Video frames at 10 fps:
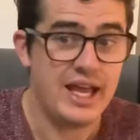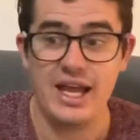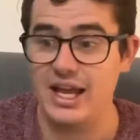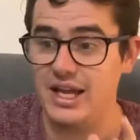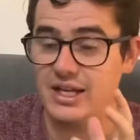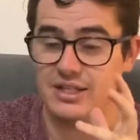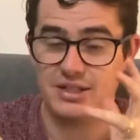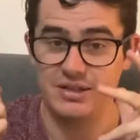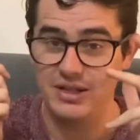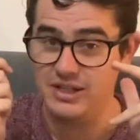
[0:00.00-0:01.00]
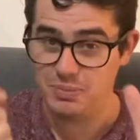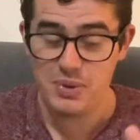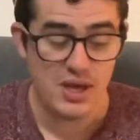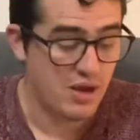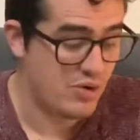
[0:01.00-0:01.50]
and his
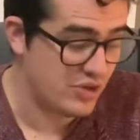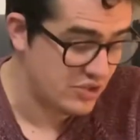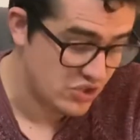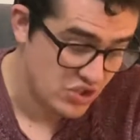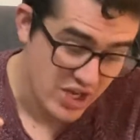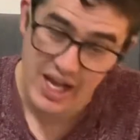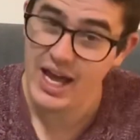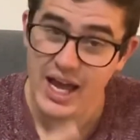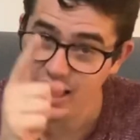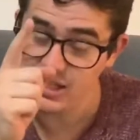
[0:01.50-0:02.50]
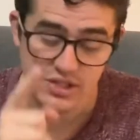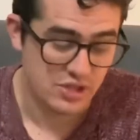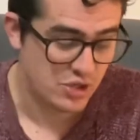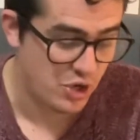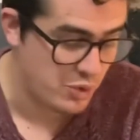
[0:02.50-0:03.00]
appearance, as
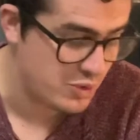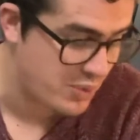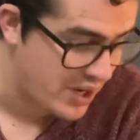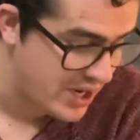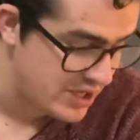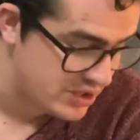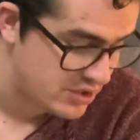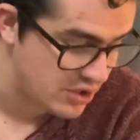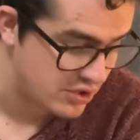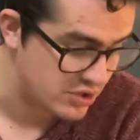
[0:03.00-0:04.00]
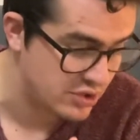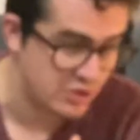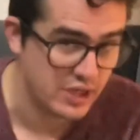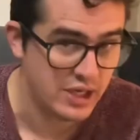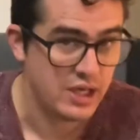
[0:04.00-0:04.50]
determined by a
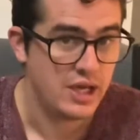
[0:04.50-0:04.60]
certain